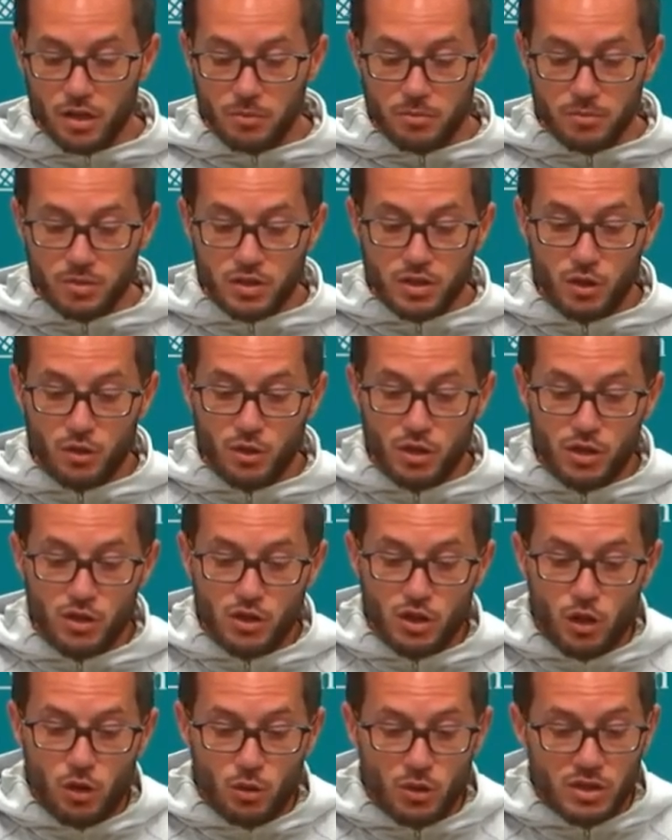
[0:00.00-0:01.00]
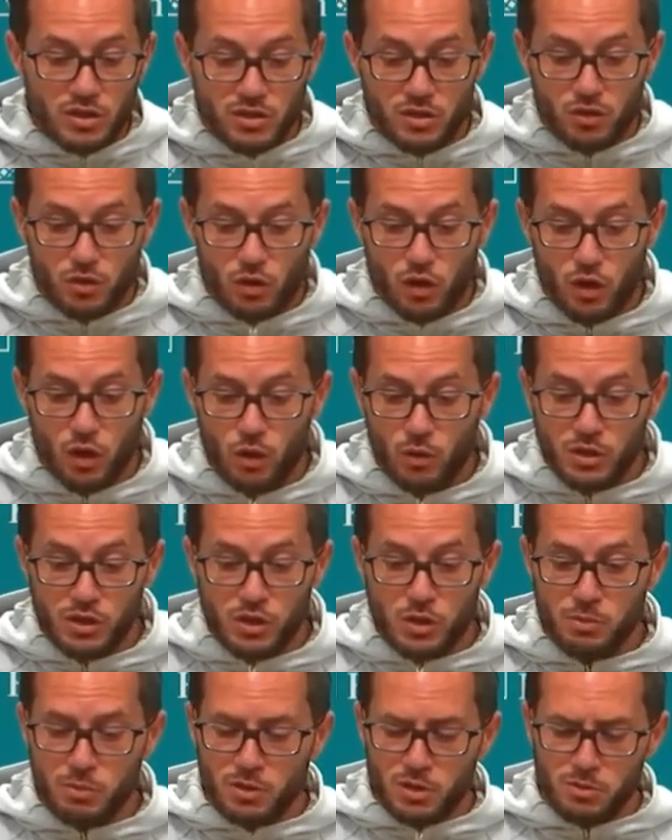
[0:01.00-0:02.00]
So he's always
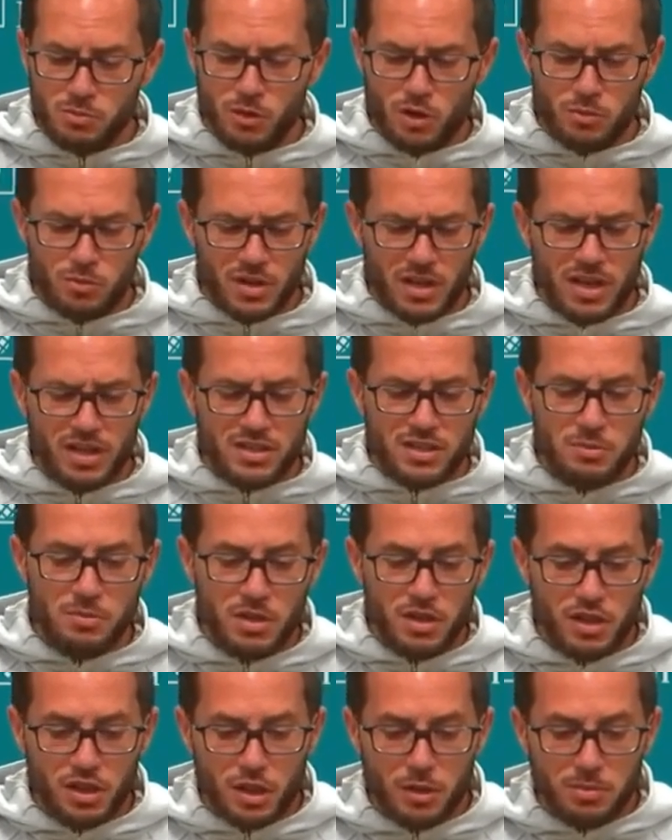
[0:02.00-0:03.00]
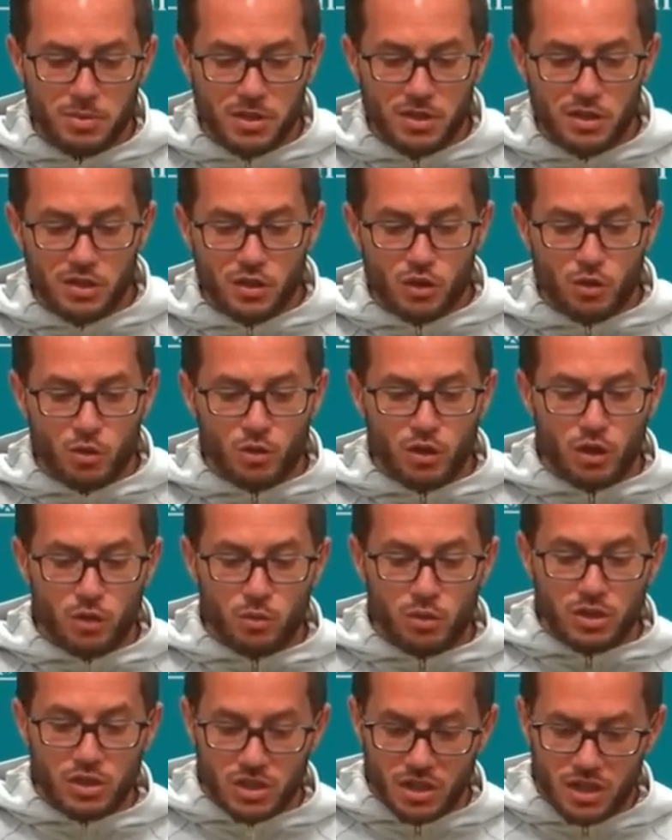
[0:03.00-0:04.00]
super smart, but had some hiccups in his career,
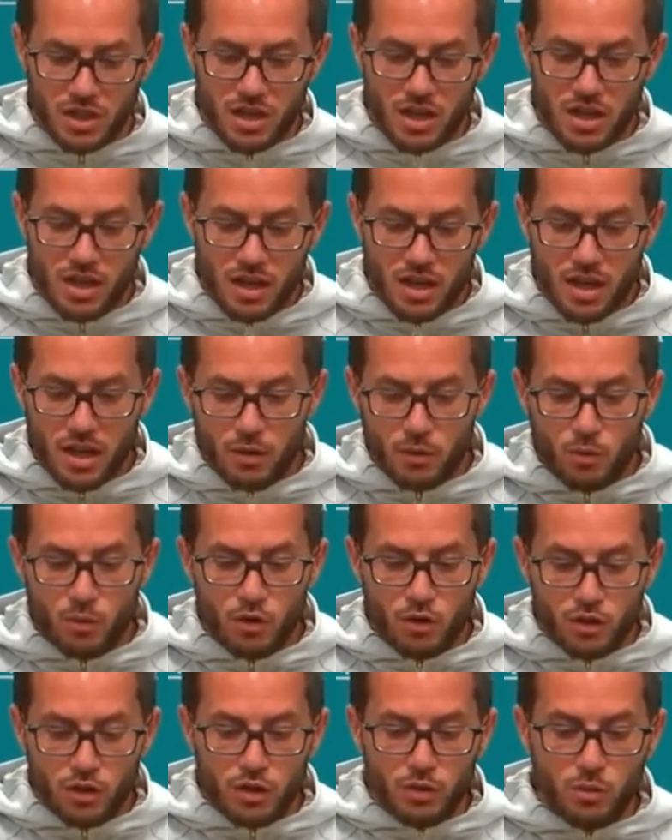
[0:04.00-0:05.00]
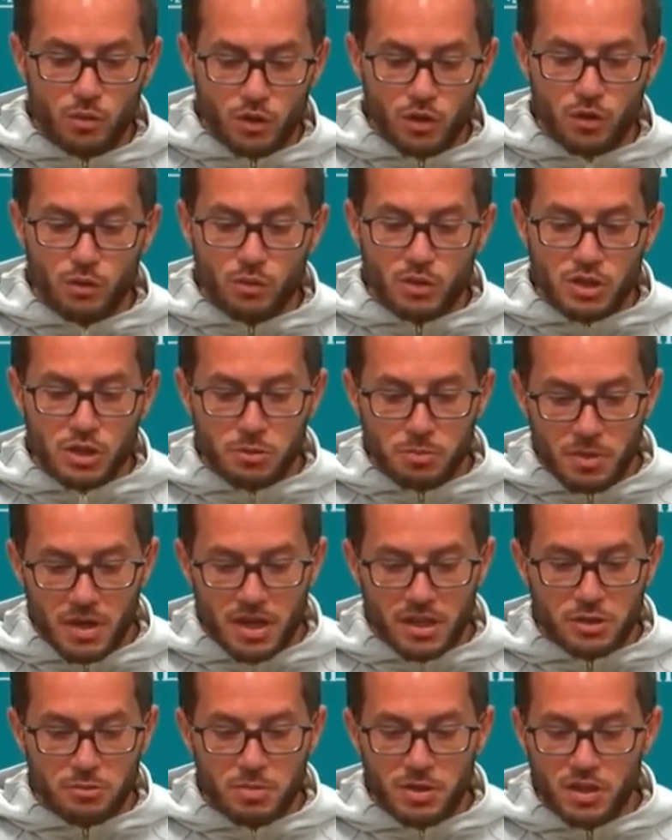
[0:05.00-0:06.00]
which I really, really
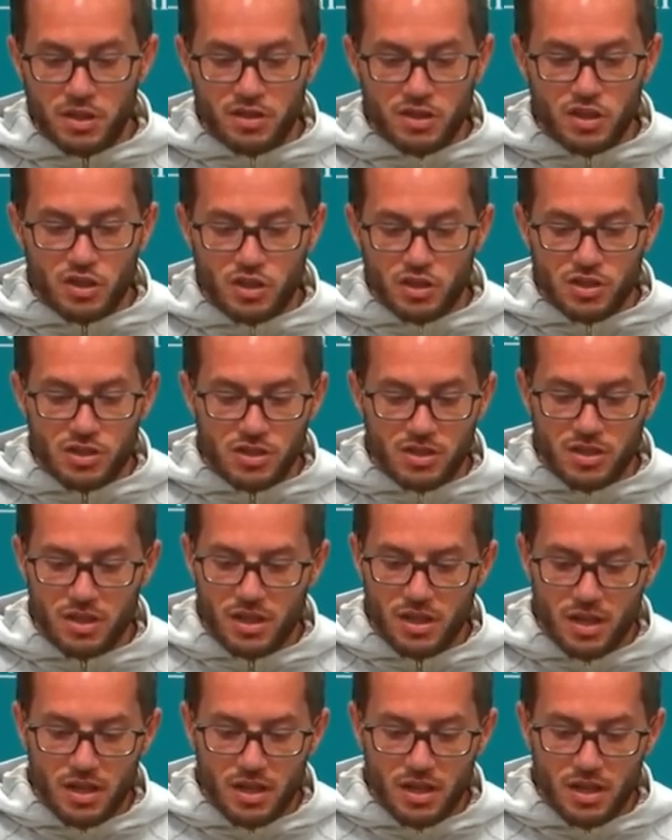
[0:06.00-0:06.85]
respect, because he just